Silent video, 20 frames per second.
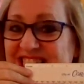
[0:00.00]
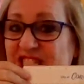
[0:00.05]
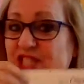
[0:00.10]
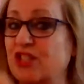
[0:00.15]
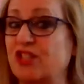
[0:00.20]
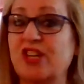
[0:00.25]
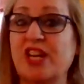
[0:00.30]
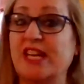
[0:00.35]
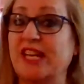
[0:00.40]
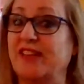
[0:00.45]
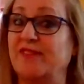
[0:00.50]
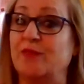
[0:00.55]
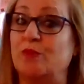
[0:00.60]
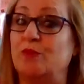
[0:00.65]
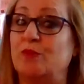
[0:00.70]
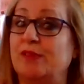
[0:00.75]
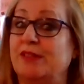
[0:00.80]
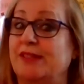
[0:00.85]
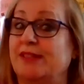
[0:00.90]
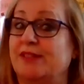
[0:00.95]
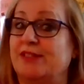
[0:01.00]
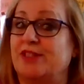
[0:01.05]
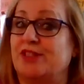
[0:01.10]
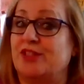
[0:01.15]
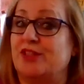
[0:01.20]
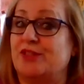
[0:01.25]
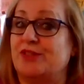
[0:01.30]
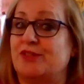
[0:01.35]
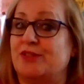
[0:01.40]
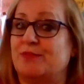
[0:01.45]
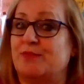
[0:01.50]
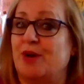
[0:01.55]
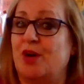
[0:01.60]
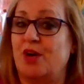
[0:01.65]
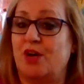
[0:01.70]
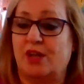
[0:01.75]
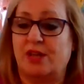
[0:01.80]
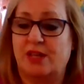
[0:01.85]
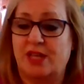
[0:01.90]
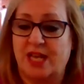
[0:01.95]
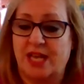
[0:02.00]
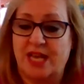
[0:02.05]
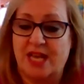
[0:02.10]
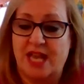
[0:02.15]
They're not even one inch, they're small.